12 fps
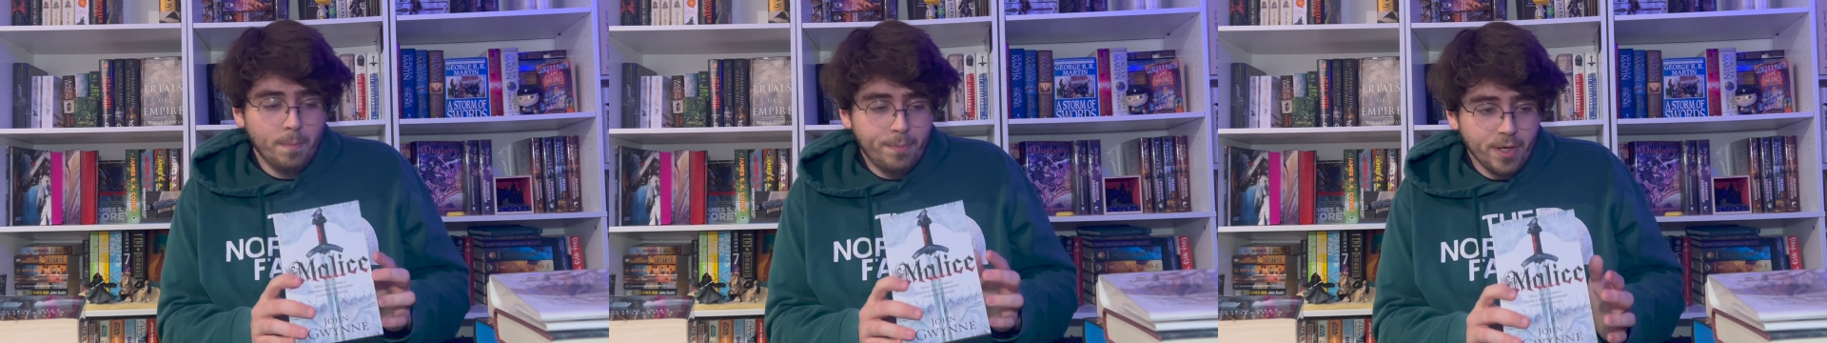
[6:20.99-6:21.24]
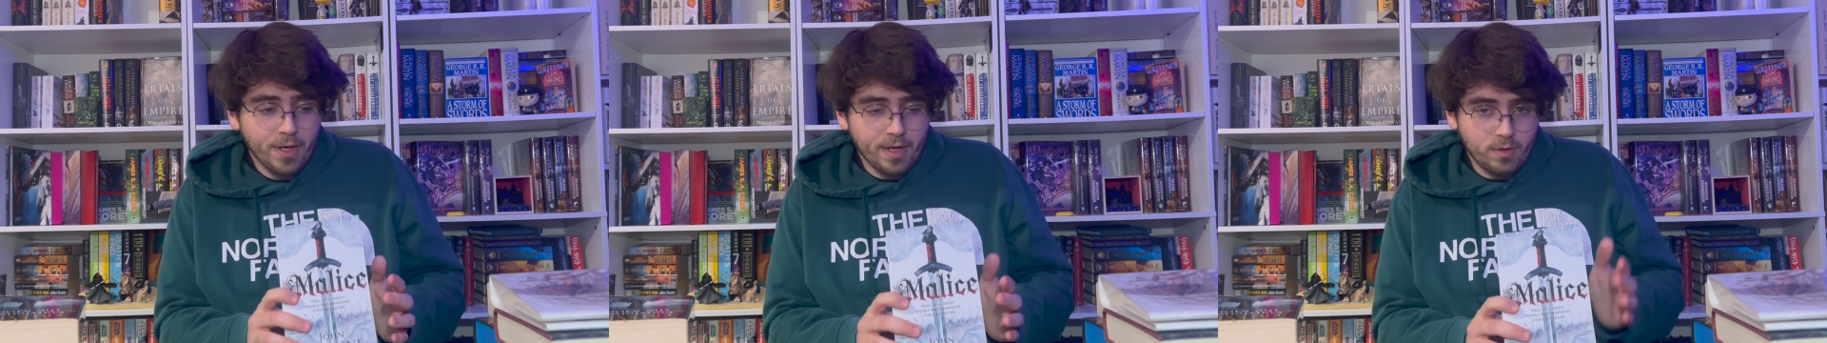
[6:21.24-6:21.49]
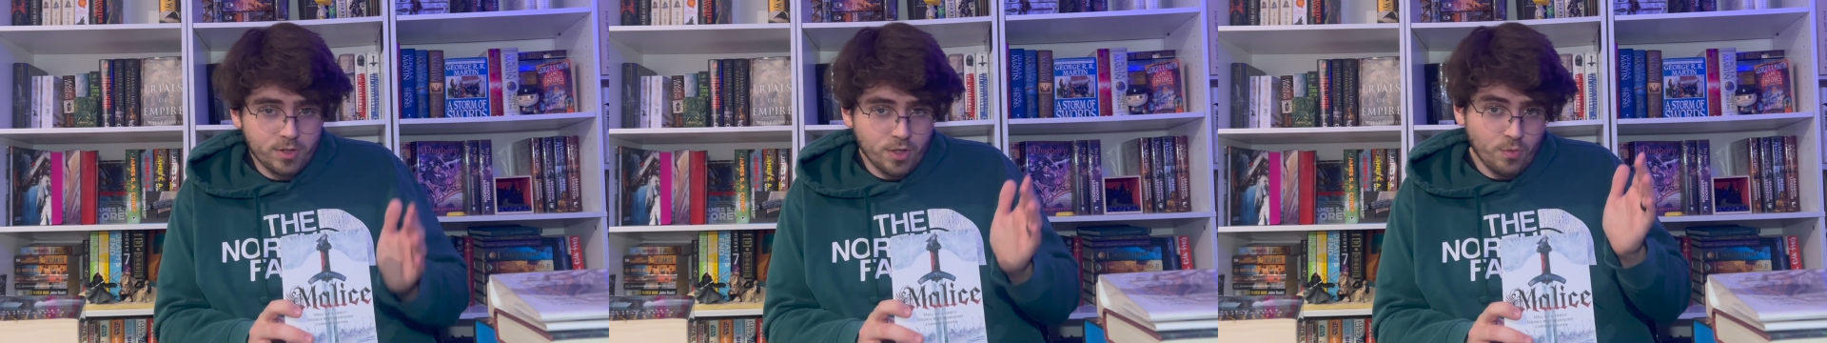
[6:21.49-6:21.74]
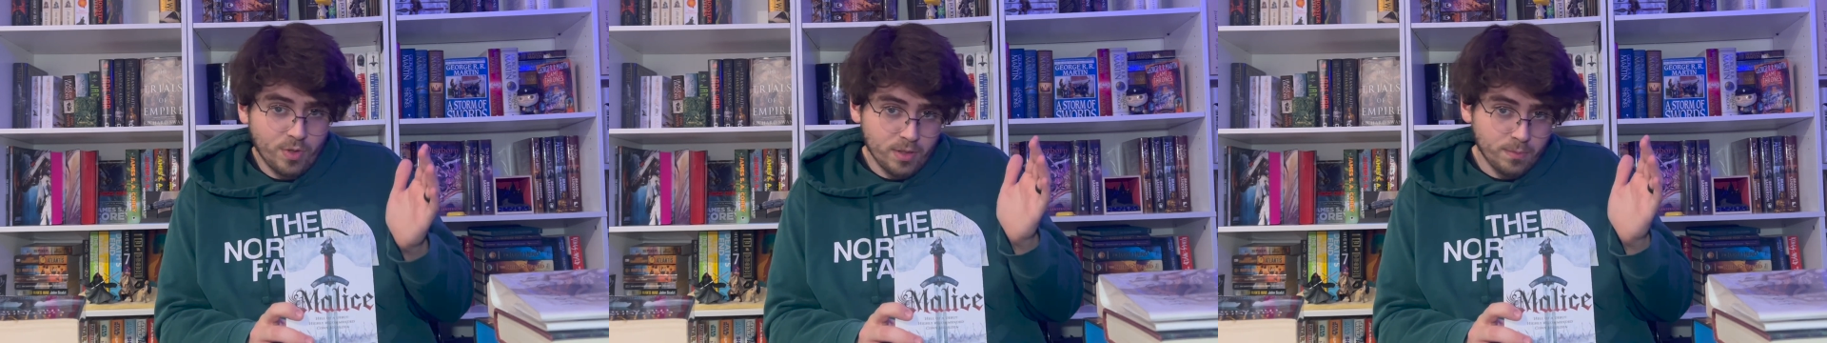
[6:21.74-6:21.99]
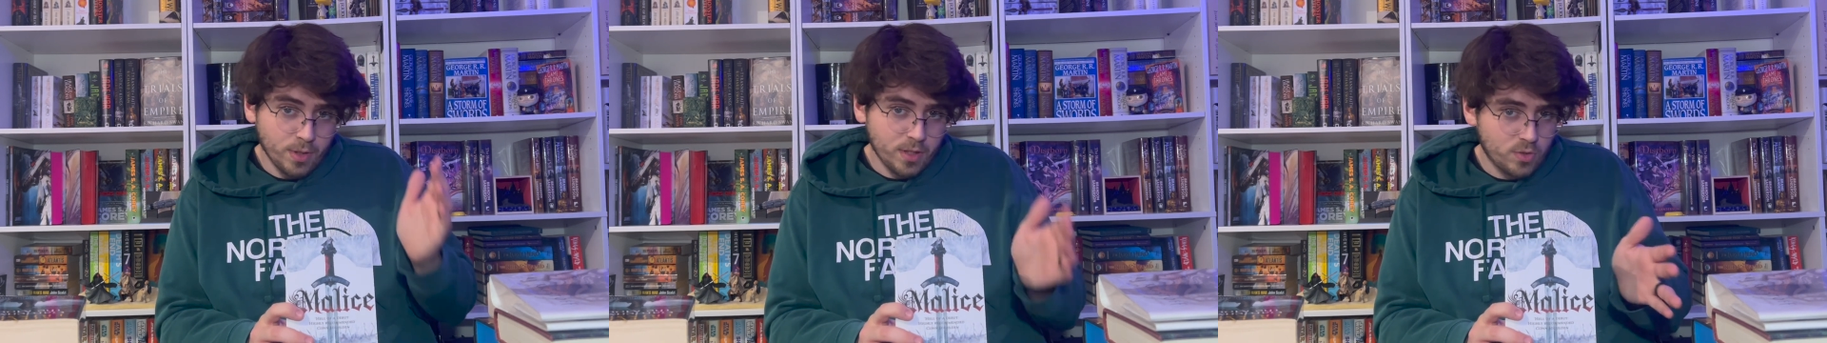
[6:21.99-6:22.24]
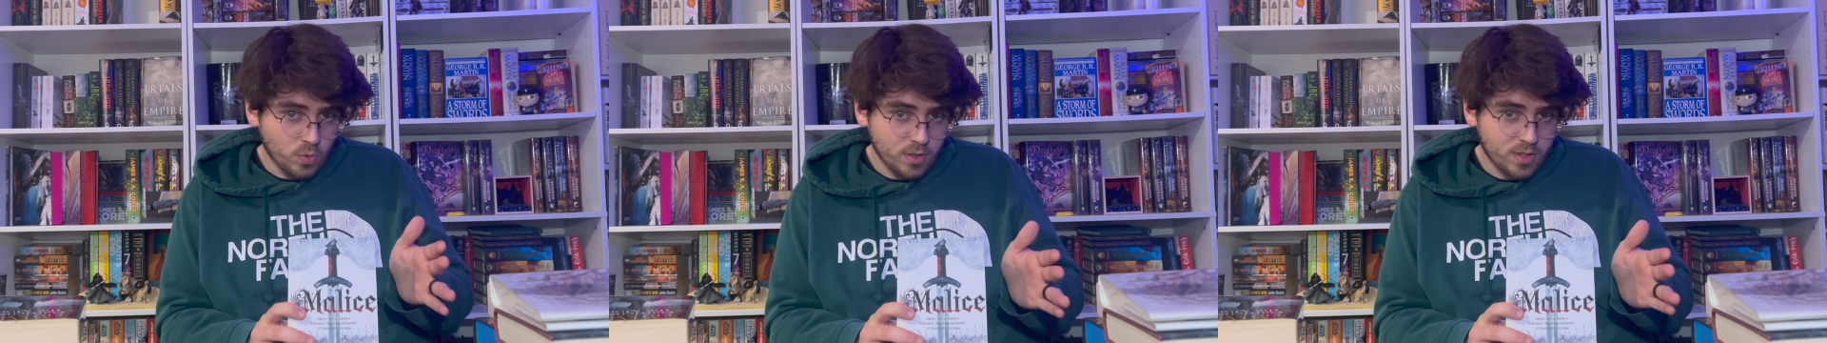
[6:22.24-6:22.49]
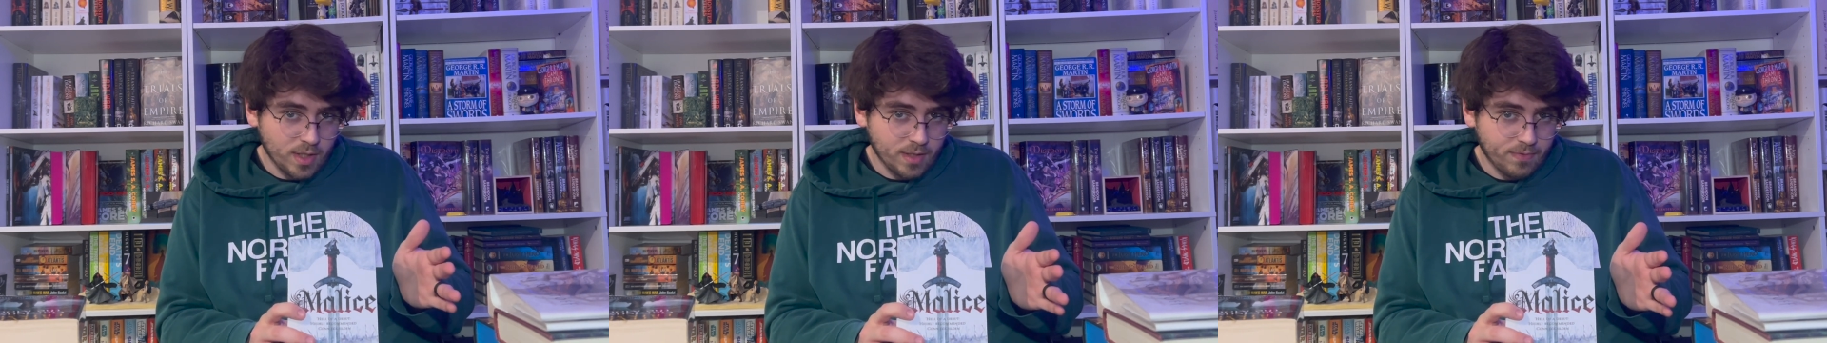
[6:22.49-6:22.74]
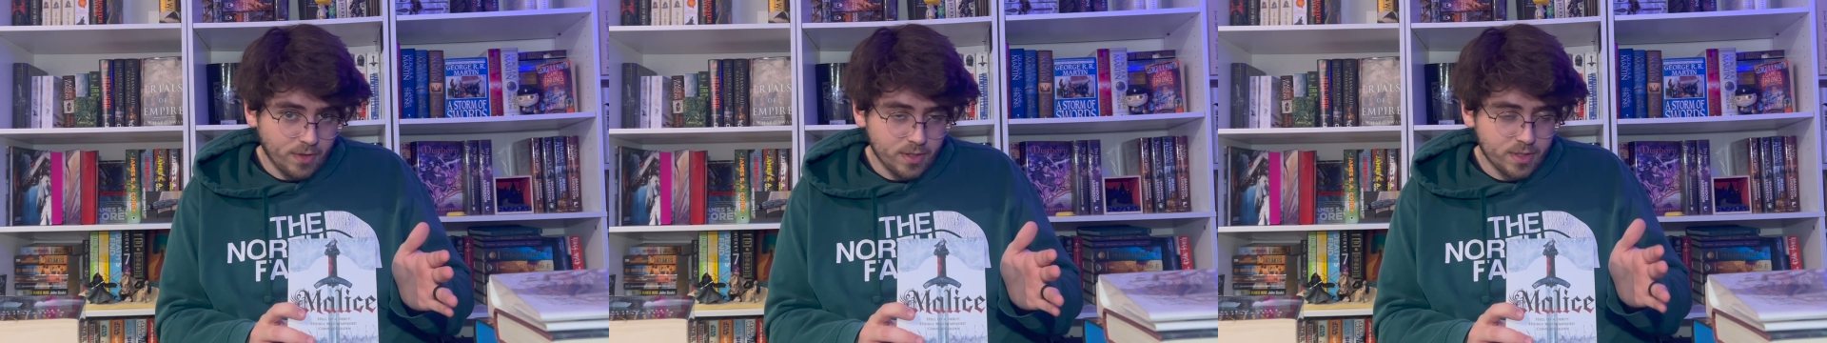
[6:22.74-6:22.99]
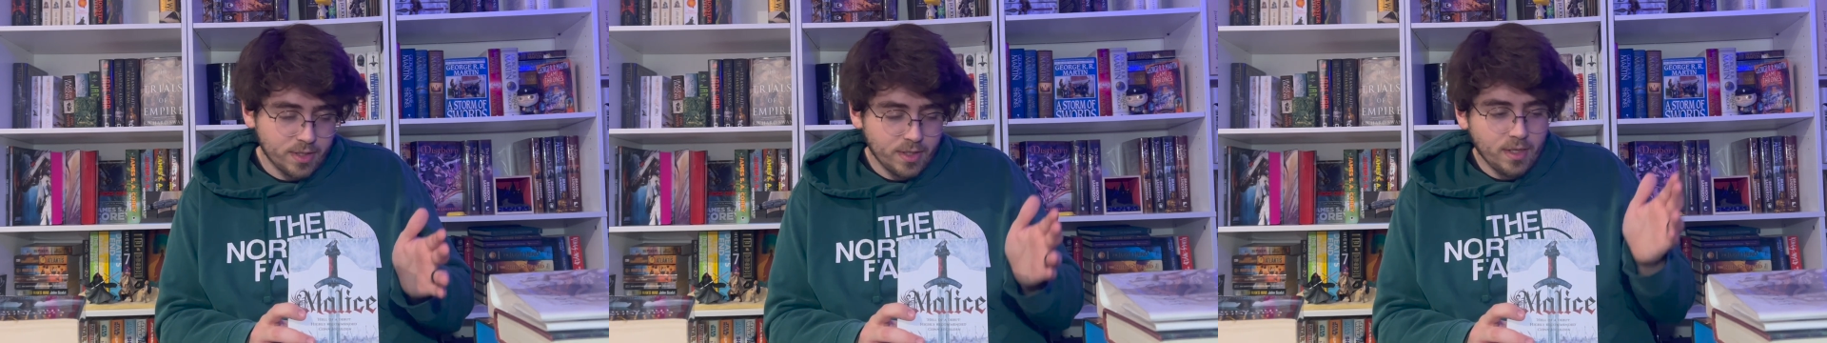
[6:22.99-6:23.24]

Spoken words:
but I was going to read the Bloodsworn saga first.